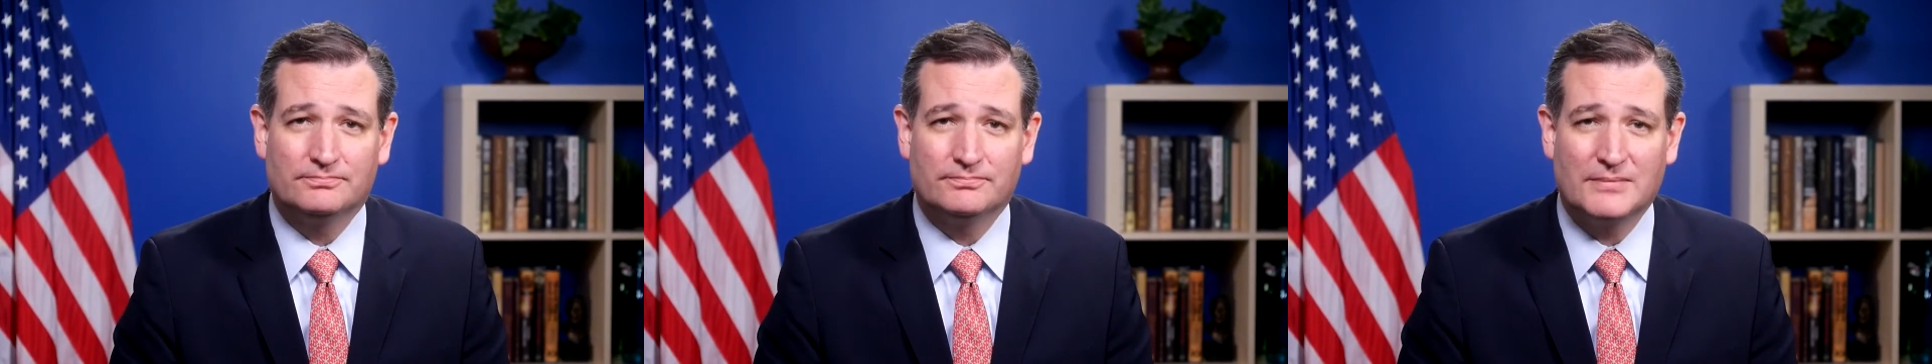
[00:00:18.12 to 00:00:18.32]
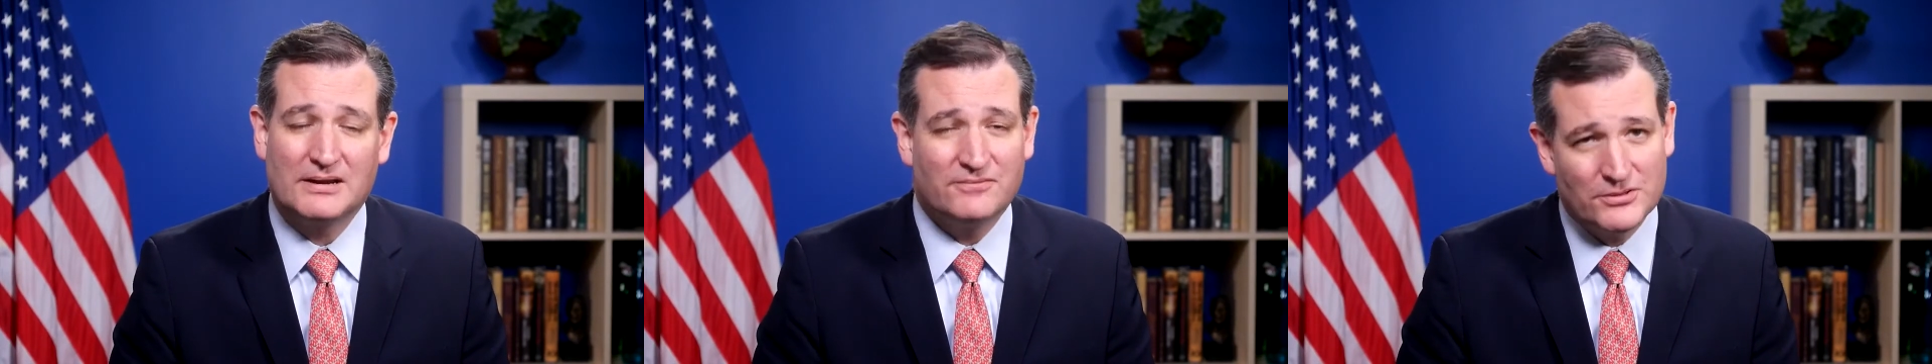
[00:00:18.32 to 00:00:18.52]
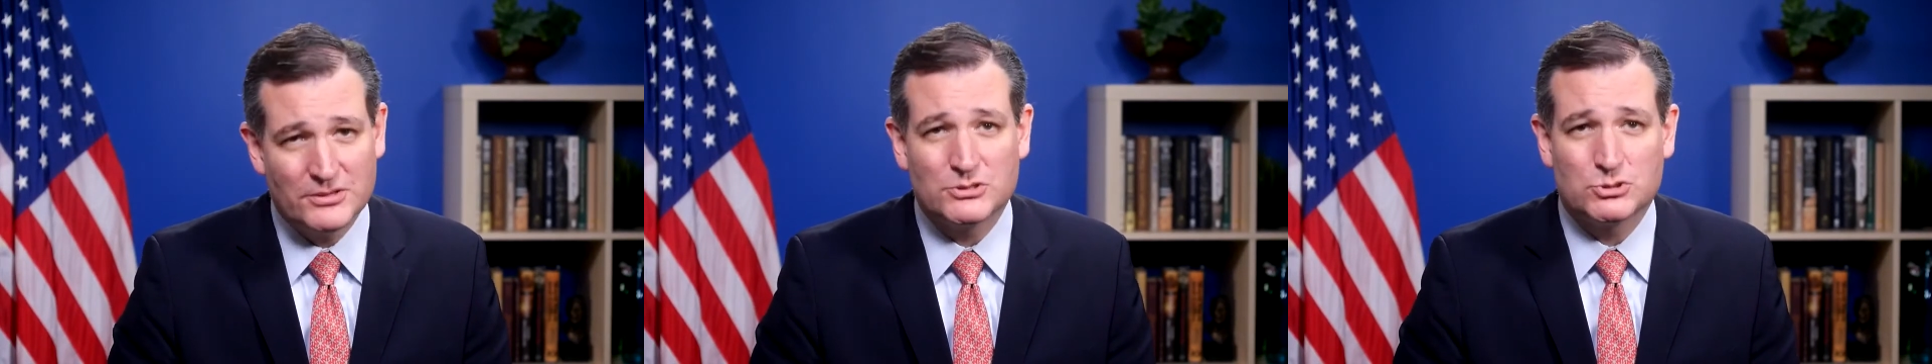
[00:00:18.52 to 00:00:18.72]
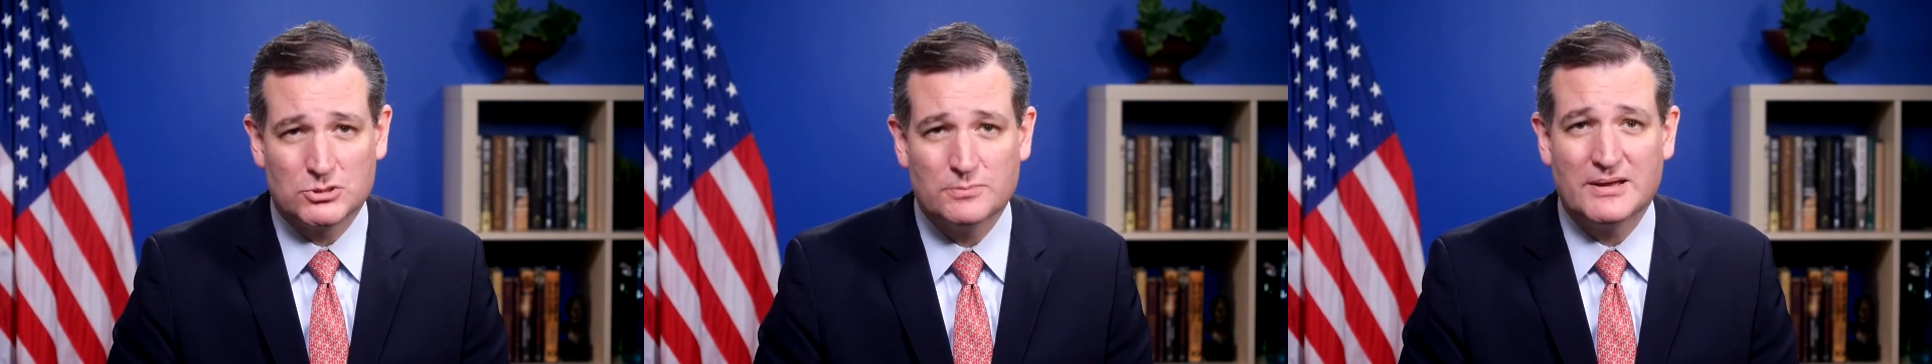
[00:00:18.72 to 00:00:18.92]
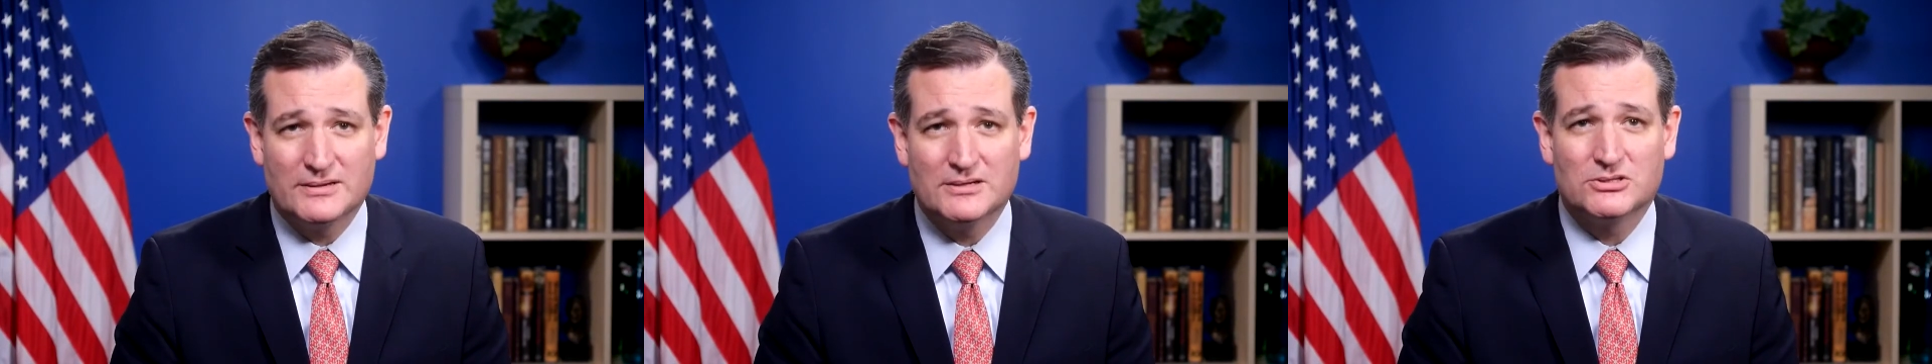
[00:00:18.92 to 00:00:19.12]
and for this
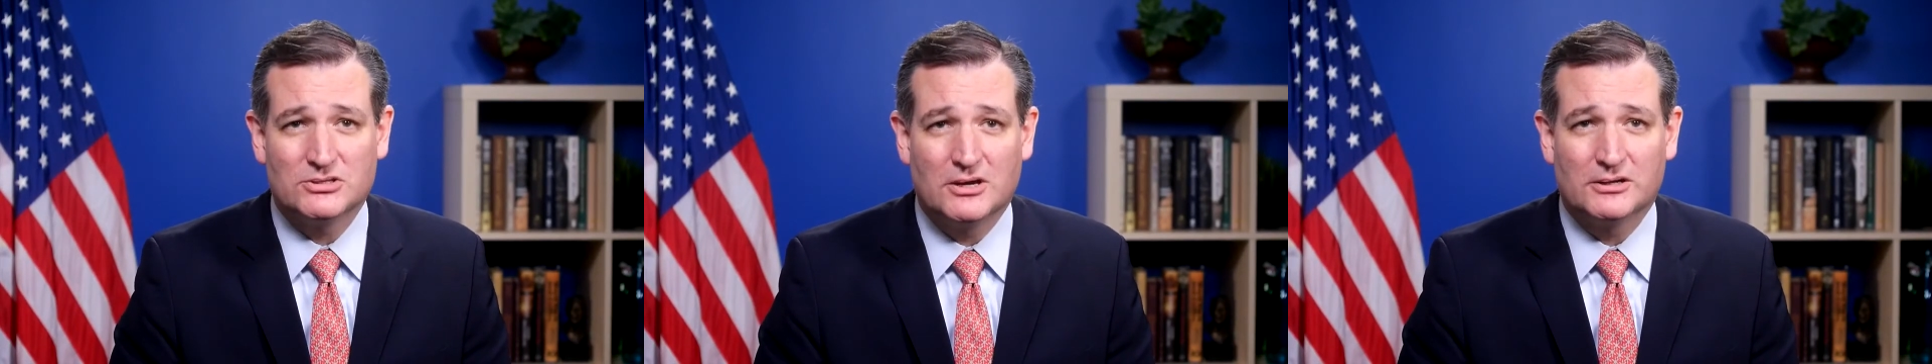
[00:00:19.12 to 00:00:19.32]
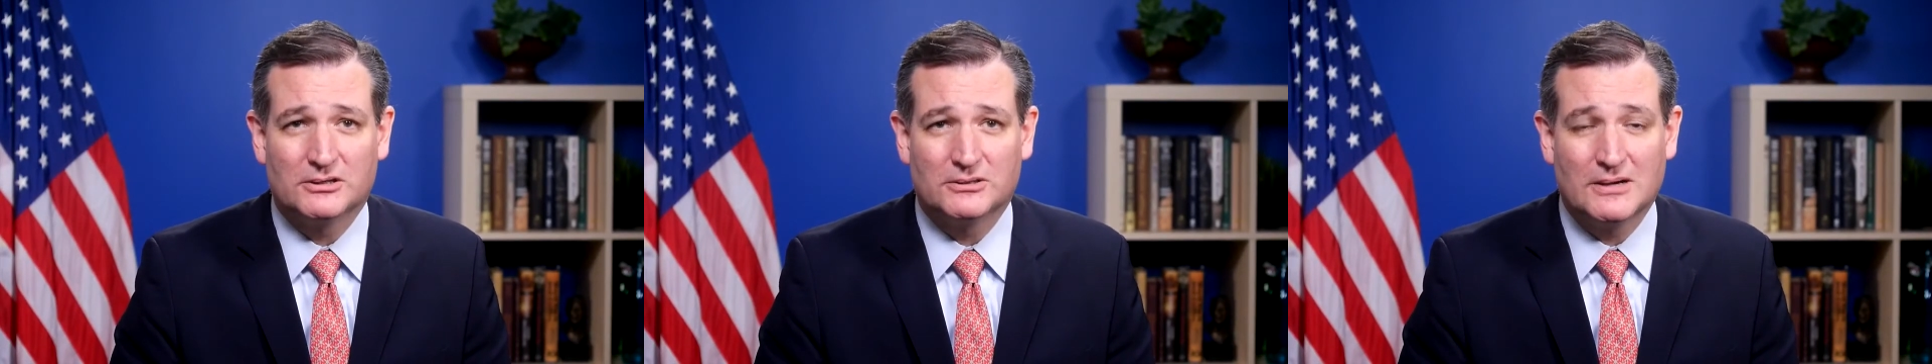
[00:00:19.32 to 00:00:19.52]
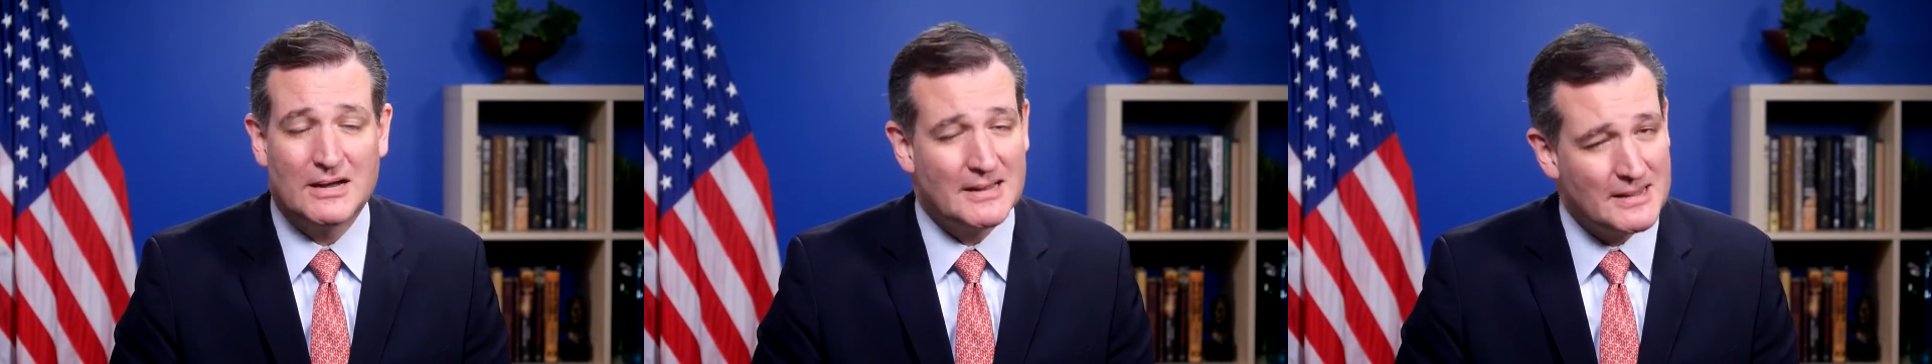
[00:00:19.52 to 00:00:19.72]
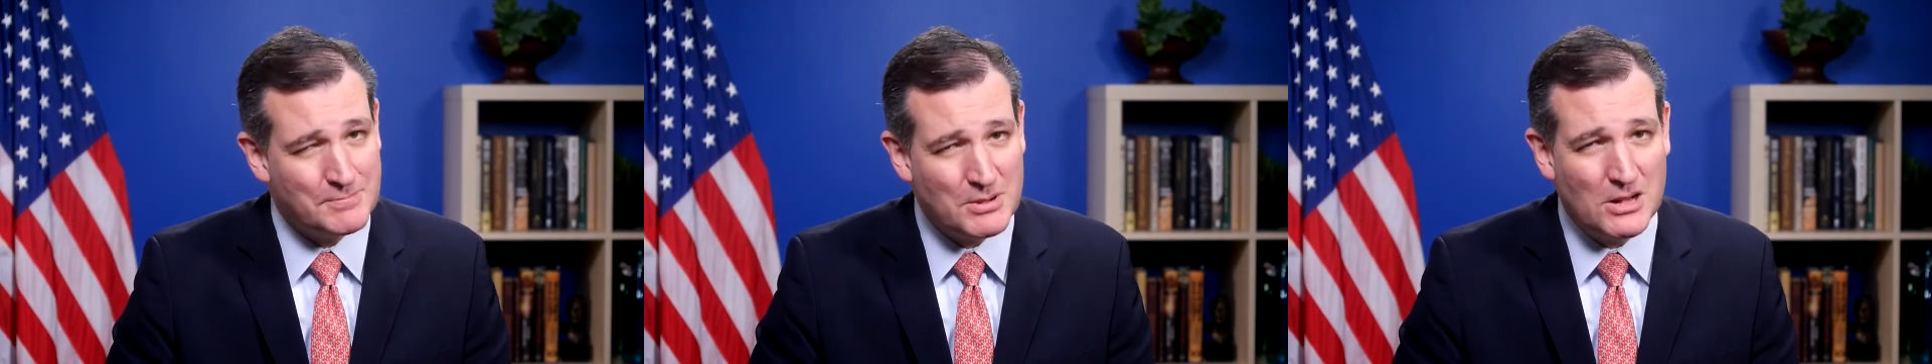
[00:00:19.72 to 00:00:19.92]
tremendous honor. I am